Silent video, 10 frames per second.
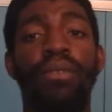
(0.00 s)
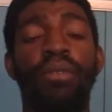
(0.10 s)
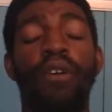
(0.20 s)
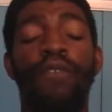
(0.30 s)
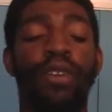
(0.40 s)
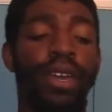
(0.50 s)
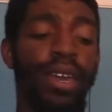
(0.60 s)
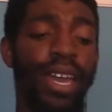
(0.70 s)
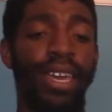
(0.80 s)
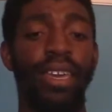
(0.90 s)

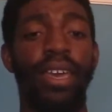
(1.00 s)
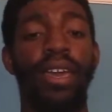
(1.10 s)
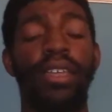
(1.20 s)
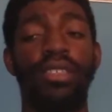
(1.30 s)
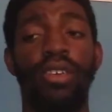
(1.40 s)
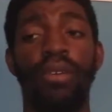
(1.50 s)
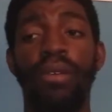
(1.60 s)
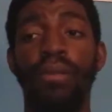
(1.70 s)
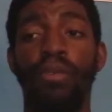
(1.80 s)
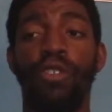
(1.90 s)
hopefully I can get into
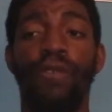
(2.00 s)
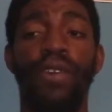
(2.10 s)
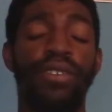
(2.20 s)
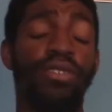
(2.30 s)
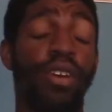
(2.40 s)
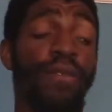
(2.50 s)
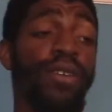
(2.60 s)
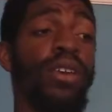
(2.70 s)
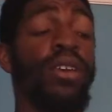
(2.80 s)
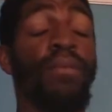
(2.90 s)
more of the fun stuff
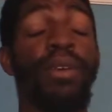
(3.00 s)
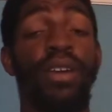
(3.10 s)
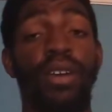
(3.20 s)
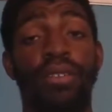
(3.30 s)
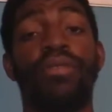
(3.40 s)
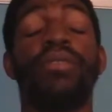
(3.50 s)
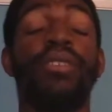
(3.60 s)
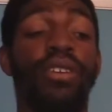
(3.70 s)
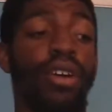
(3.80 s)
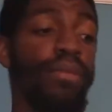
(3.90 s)
because,
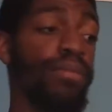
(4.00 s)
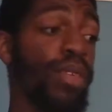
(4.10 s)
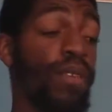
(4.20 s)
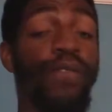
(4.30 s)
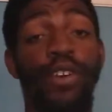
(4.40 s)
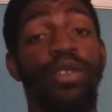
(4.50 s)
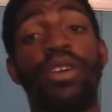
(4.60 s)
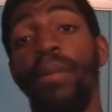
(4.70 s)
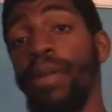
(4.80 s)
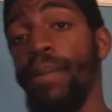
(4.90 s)
these
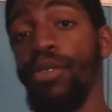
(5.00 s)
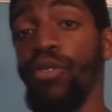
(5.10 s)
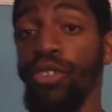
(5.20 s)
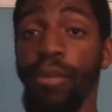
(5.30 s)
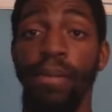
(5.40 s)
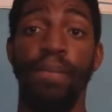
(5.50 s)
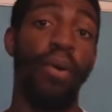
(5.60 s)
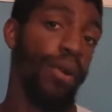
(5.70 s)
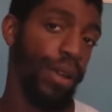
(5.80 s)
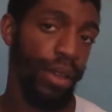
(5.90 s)
first couple episodes are going to be
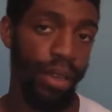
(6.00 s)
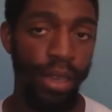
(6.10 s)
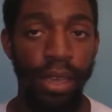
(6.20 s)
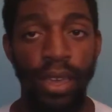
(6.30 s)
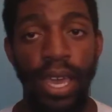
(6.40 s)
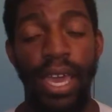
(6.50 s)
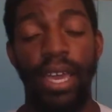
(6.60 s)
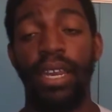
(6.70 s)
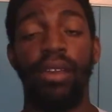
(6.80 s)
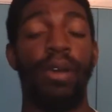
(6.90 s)
boring.
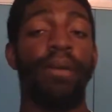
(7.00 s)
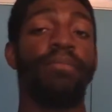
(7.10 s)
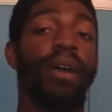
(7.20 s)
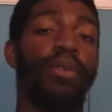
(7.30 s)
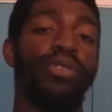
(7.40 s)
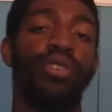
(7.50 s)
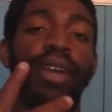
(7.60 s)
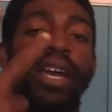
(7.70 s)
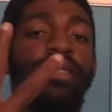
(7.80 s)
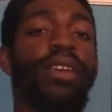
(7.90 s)
And anyway, I'll see you
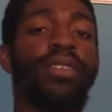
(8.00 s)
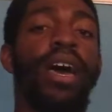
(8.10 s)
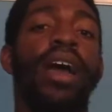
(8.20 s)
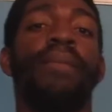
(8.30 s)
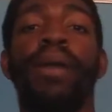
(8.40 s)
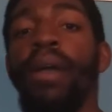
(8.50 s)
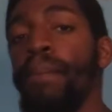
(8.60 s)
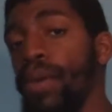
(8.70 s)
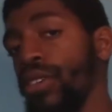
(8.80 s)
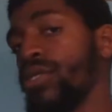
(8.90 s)
guys next time.
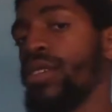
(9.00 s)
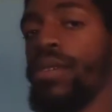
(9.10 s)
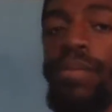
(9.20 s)
Peace.